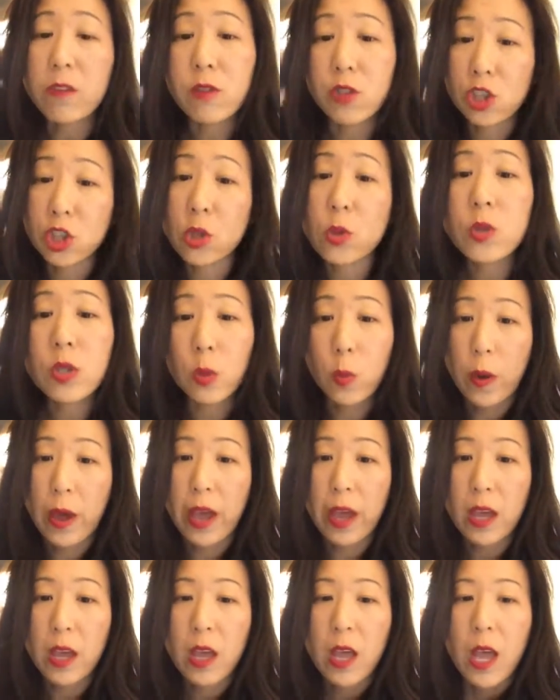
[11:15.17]
shoes
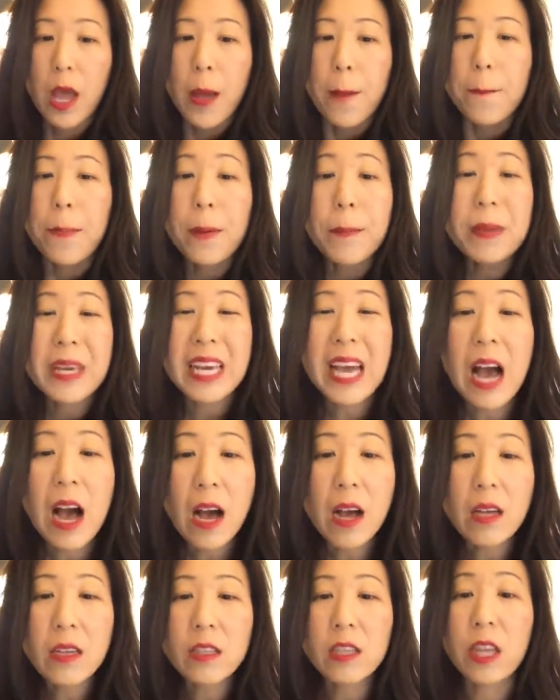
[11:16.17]
away. But
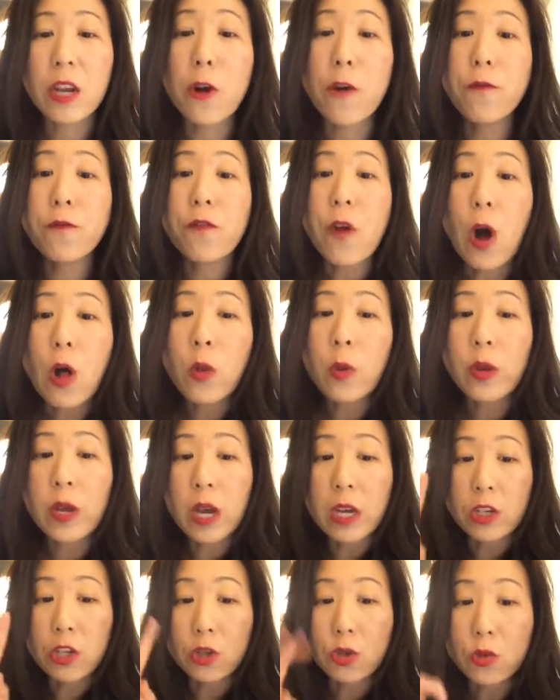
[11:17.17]
because they're
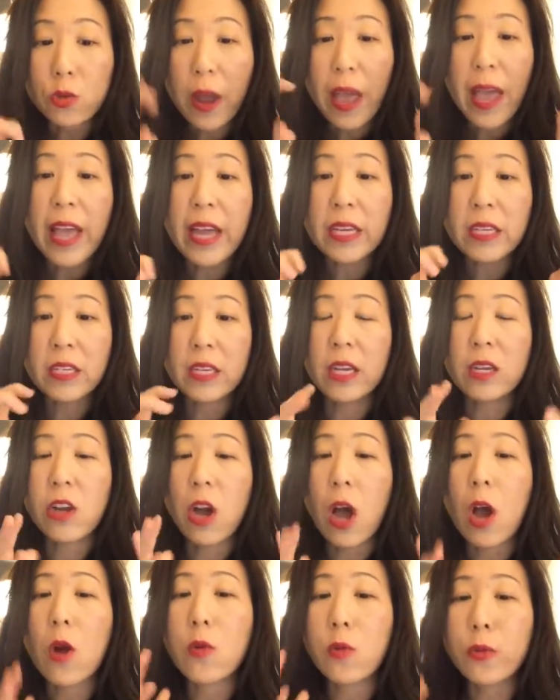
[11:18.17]
following a trend and
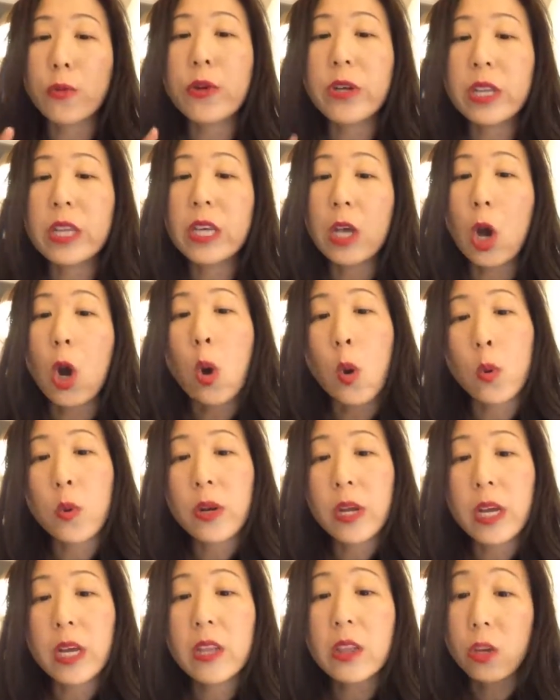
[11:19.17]
not really
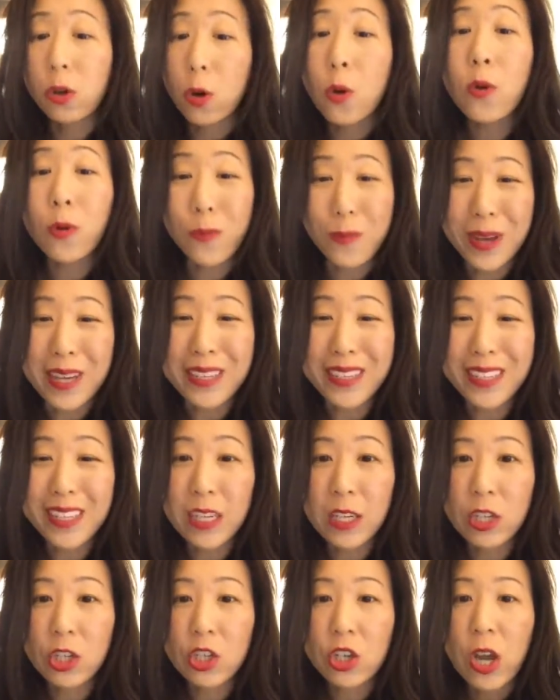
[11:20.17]
owning their own
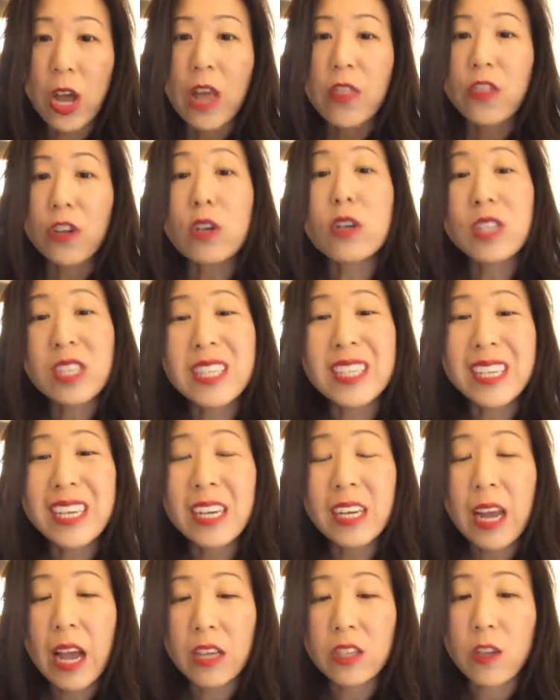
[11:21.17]
message, they're
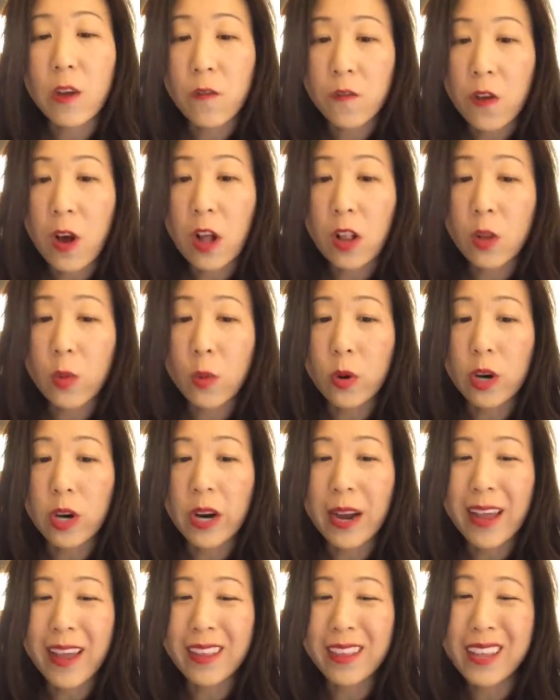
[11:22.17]
seen as a
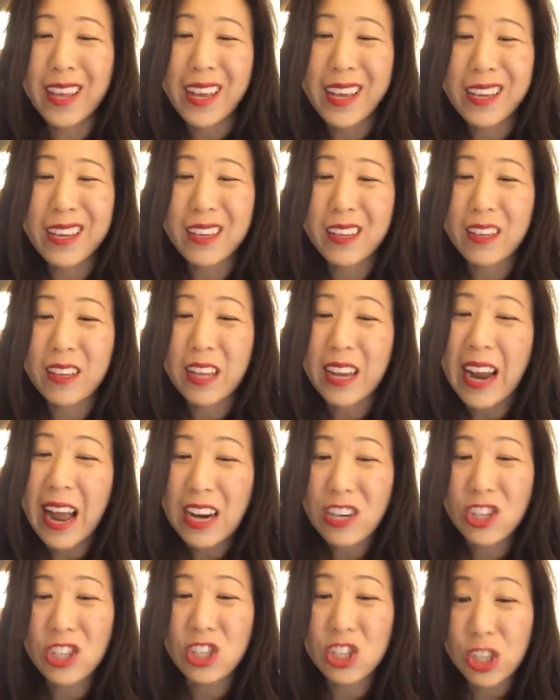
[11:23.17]
follower, and like it
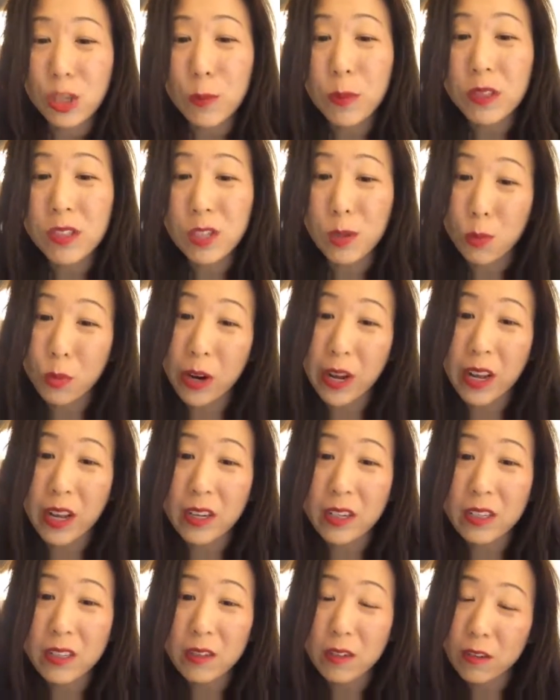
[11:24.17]
actually cheapens their
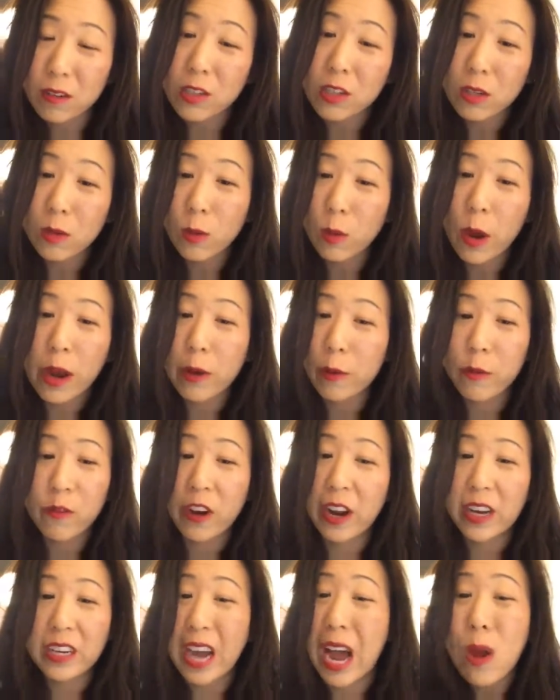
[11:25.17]
brand, to be quite
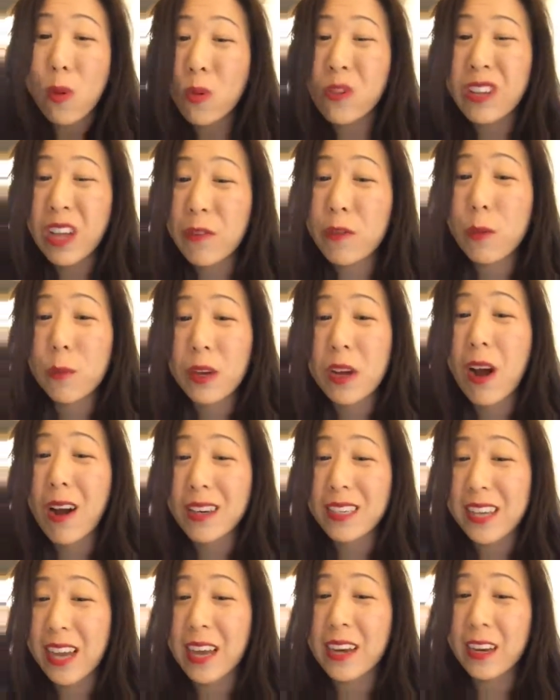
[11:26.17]
frank. I will never be
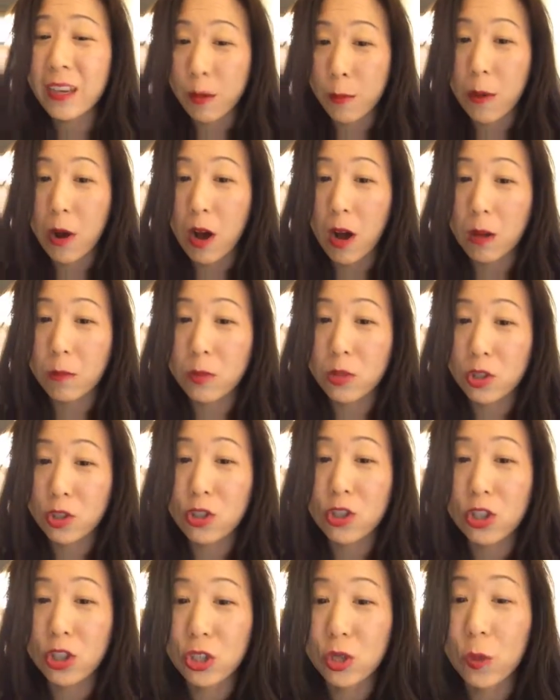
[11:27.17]
caught dead in a Bob's
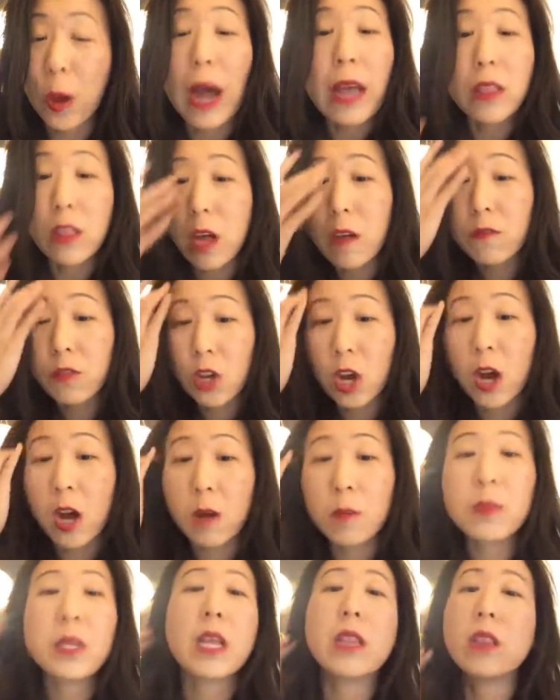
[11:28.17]
shoe. I love
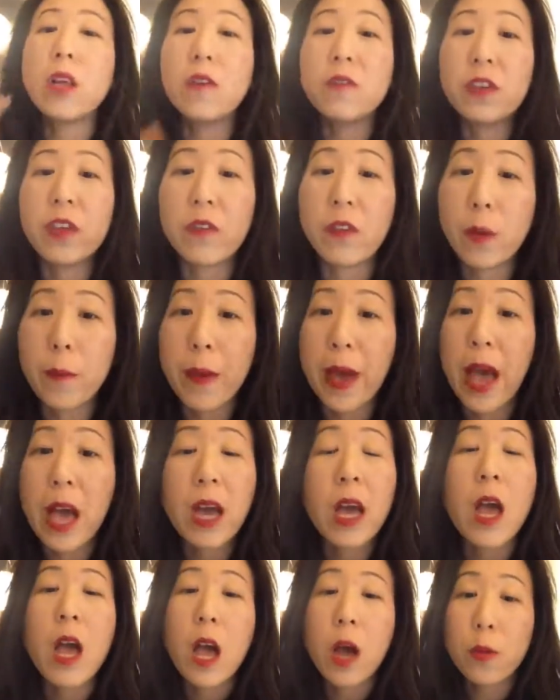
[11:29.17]
Tom's. I love giving
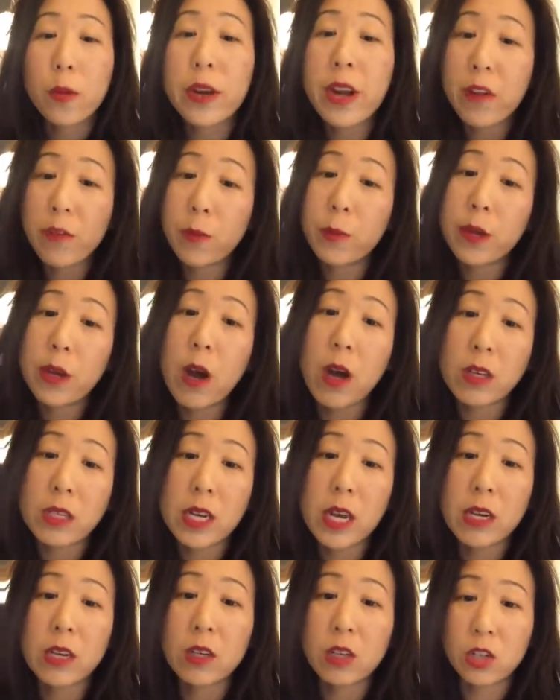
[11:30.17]
back. I would never be caught
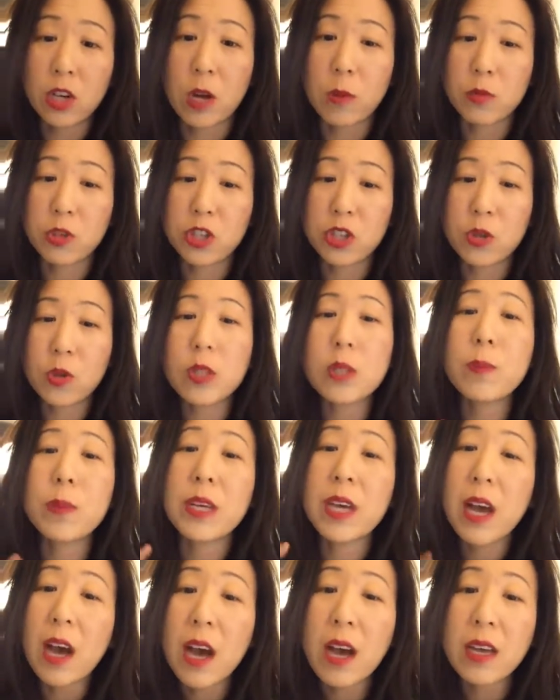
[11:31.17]
dead in Tom's shoes
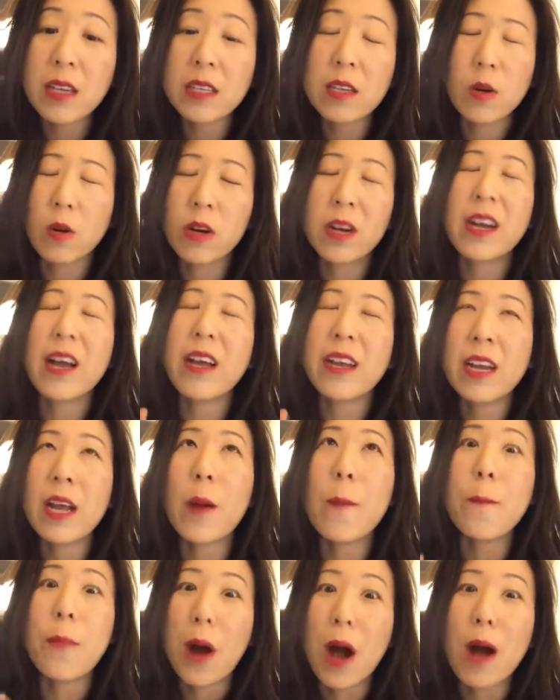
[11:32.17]
or in
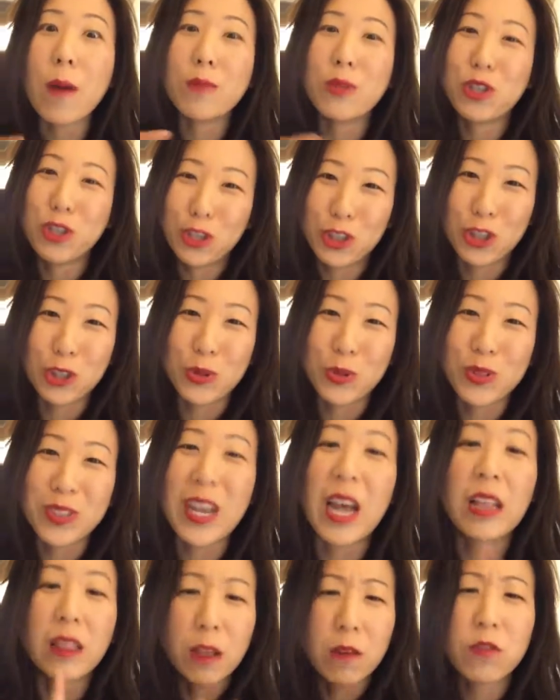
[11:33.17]
a Bob's
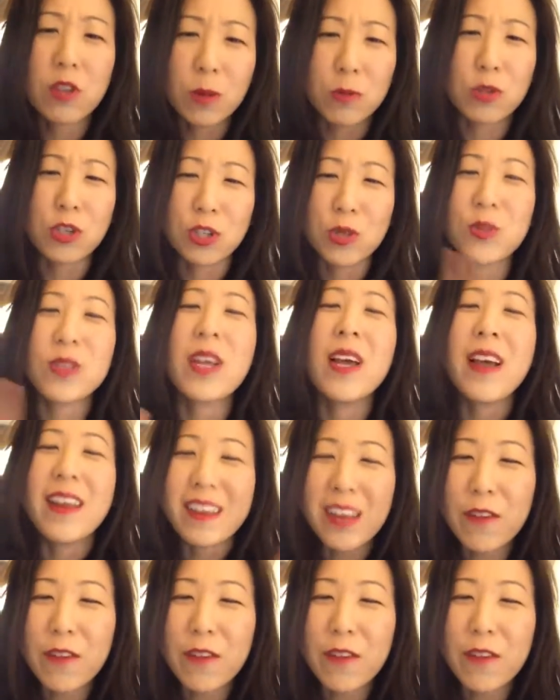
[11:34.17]
shoes. I love Tom's shoes.